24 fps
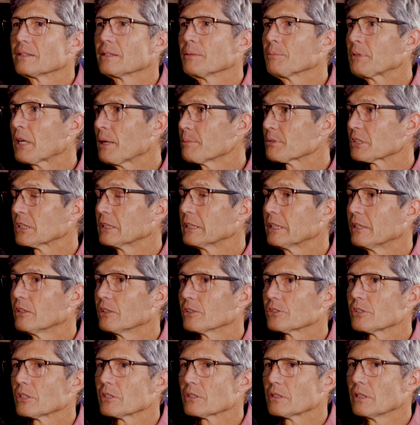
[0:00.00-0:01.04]
sometimes
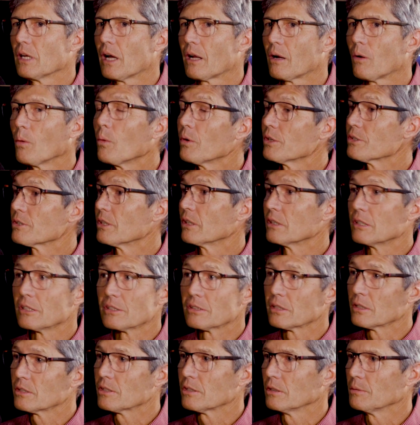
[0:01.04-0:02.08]
leaders, it's not always the
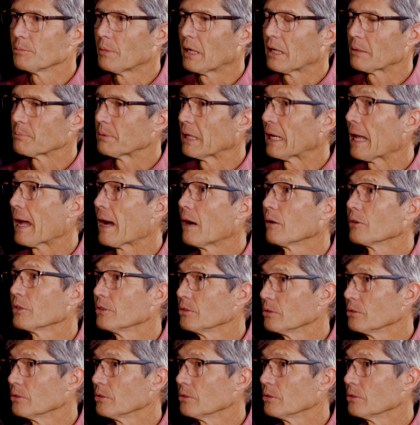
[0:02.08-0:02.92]
decision you make, but how